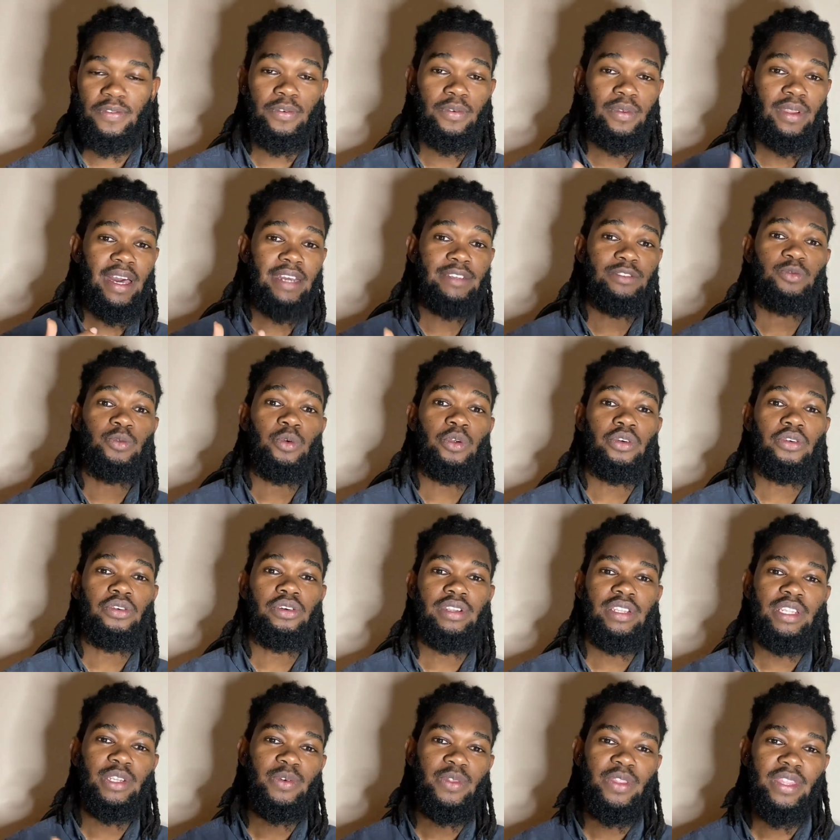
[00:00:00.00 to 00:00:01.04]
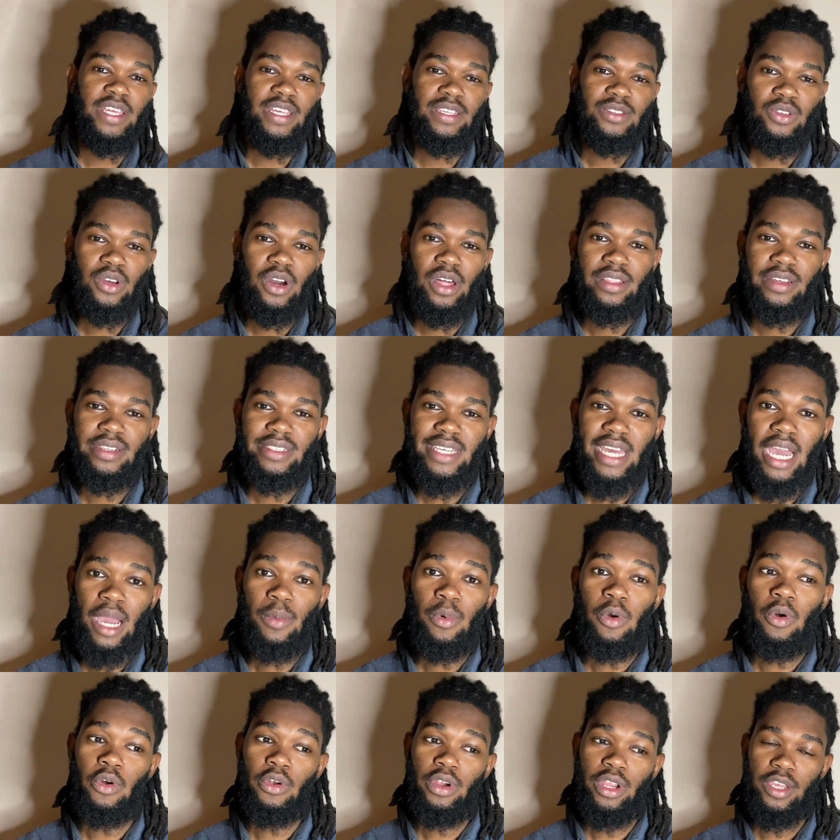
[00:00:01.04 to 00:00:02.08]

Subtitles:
work on new things all the time, or if you